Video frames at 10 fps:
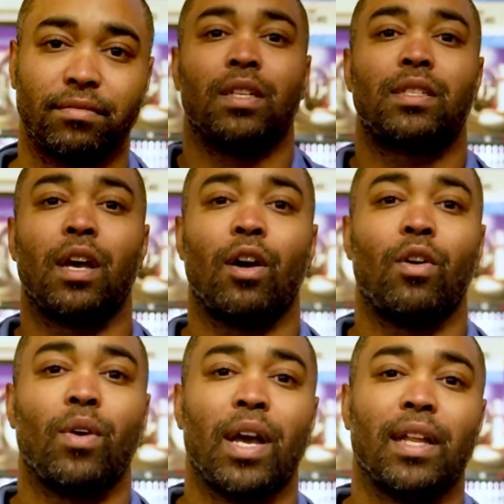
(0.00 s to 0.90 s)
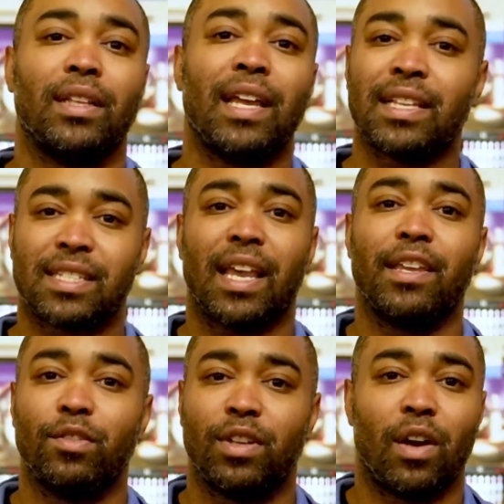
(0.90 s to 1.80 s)
So let's say
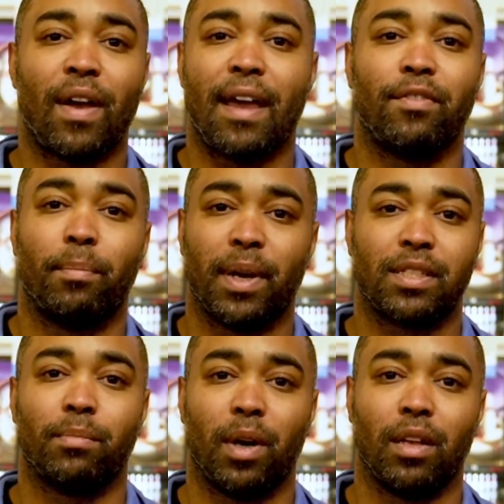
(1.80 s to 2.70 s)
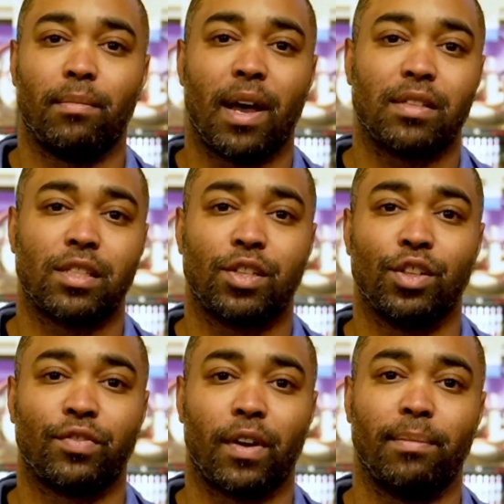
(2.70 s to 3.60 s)
you don't have a bunch of bowling balls to
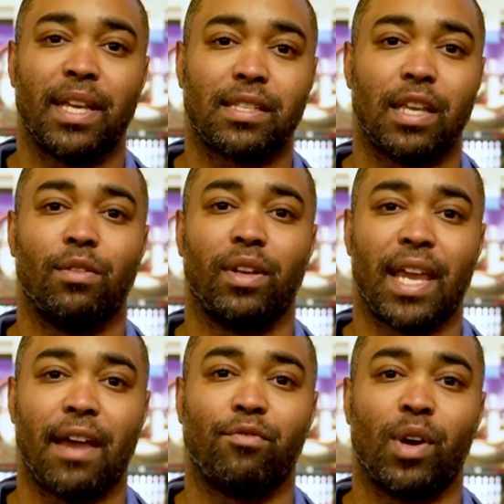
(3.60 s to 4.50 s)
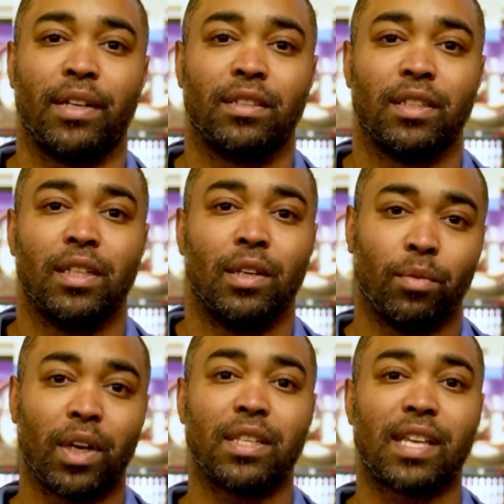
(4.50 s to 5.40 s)
choose from. Let's say you only have one.
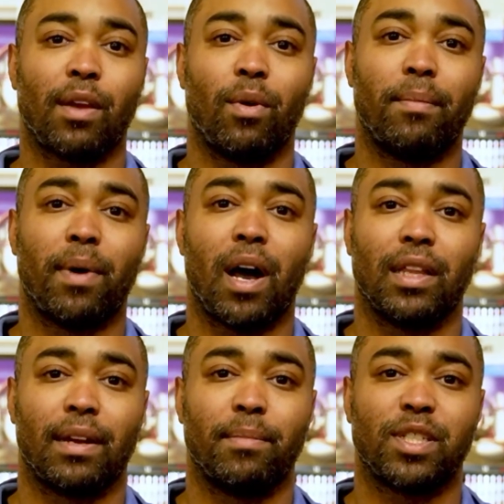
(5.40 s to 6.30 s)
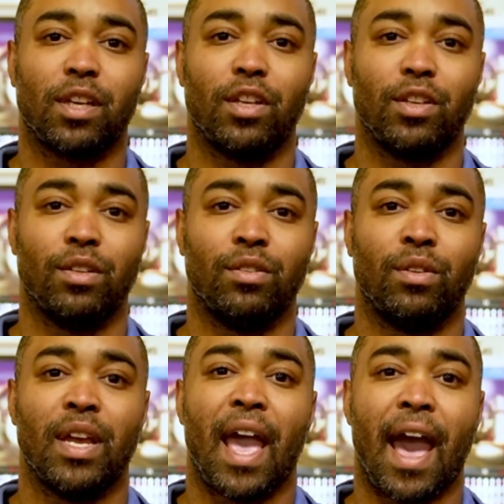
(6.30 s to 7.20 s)
We're gonna take one ball and I'm gonna show
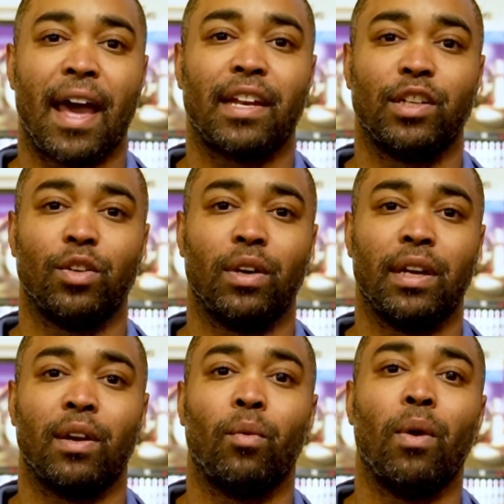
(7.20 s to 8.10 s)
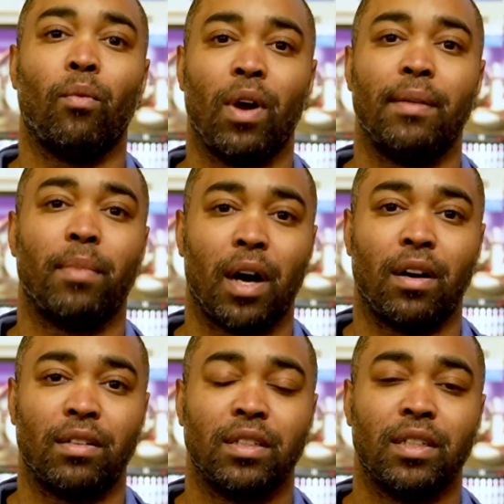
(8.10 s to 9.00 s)
you how to do it with one
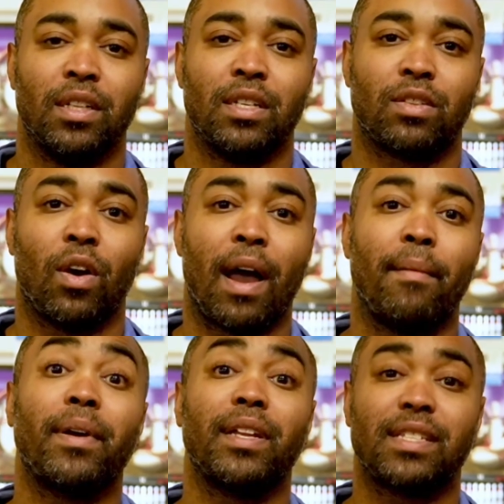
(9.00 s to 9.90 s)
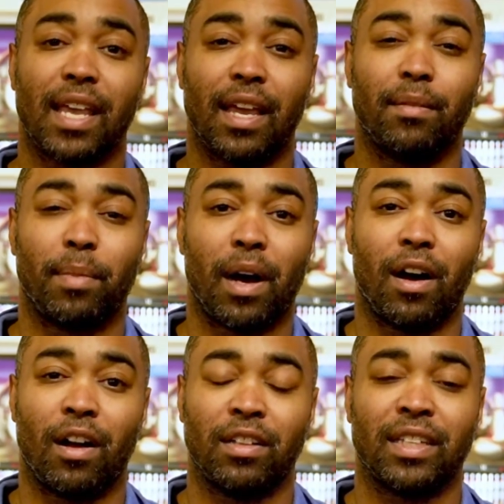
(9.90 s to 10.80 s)
ball. So I'm gonna take a
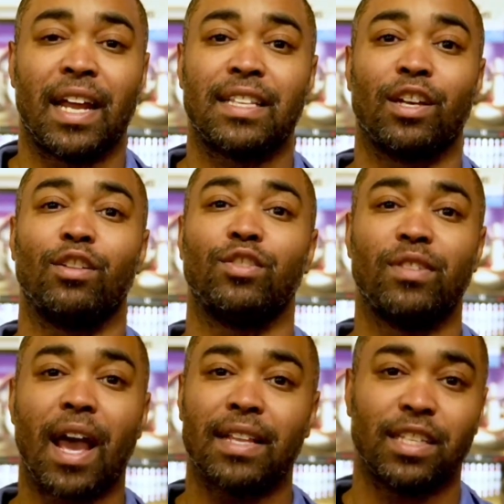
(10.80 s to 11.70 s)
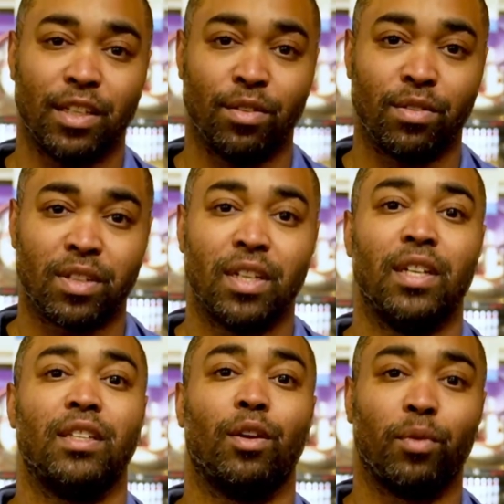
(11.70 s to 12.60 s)
ball that I told you not to use.
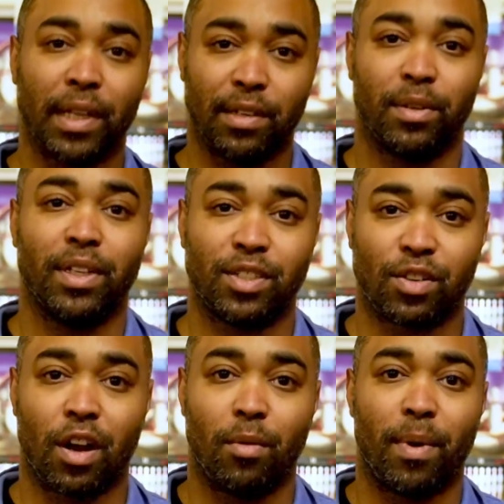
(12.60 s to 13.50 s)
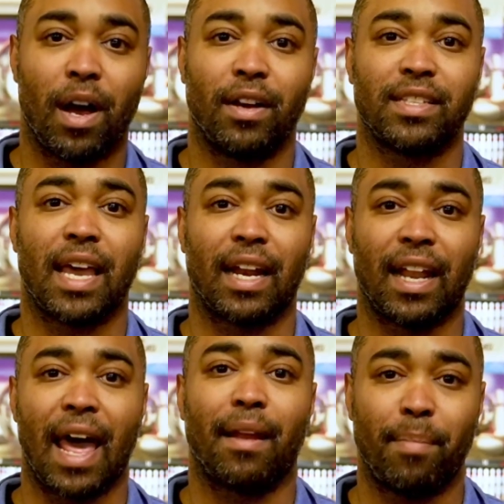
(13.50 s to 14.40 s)
The really, really strong ball that's got a
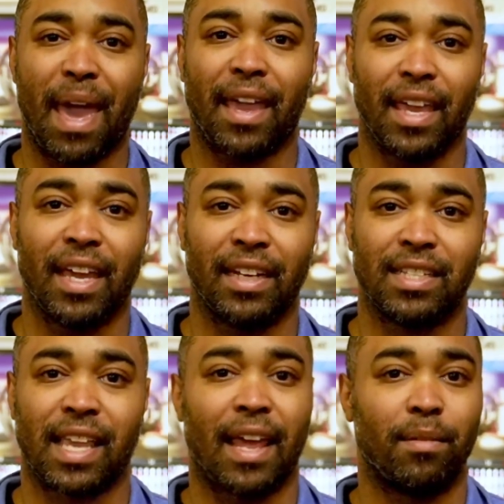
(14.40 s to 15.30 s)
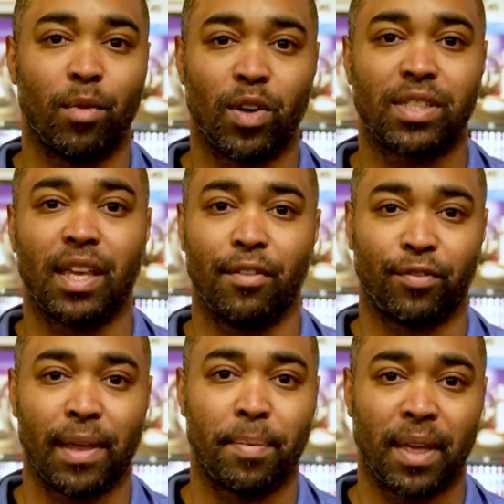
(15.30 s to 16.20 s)
lot of back end, it's kind of more skid
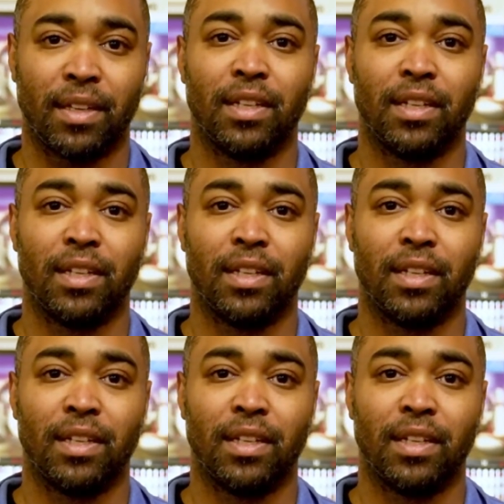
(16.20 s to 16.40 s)
flippy.